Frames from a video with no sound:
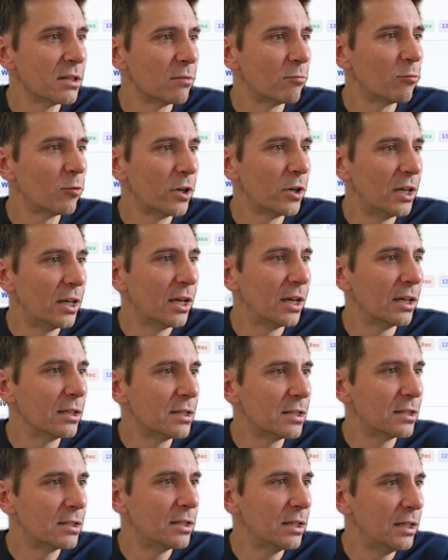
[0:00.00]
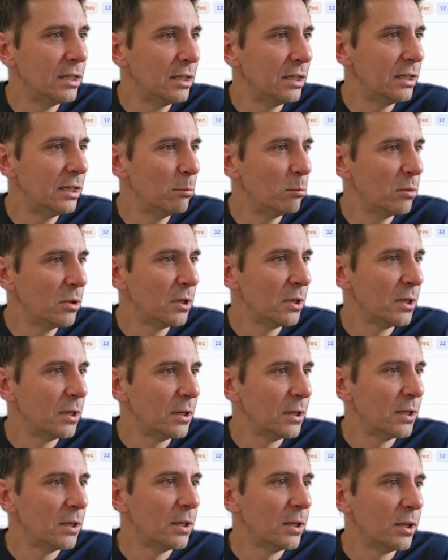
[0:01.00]
I'm running out of steam.
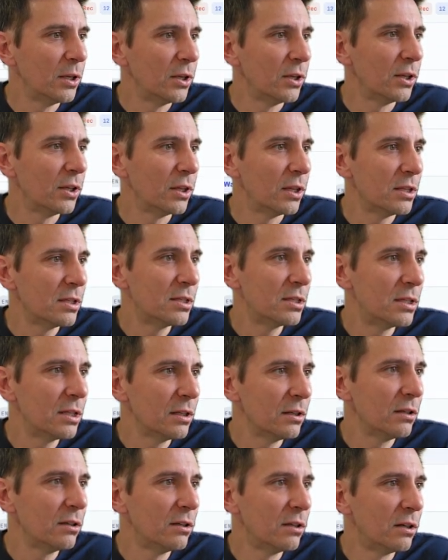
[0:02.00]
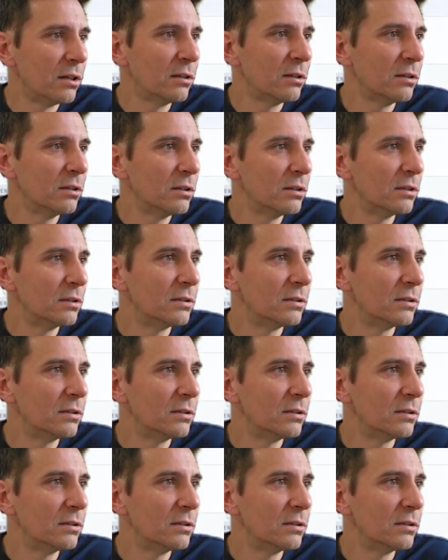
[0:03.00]
There's still a lot.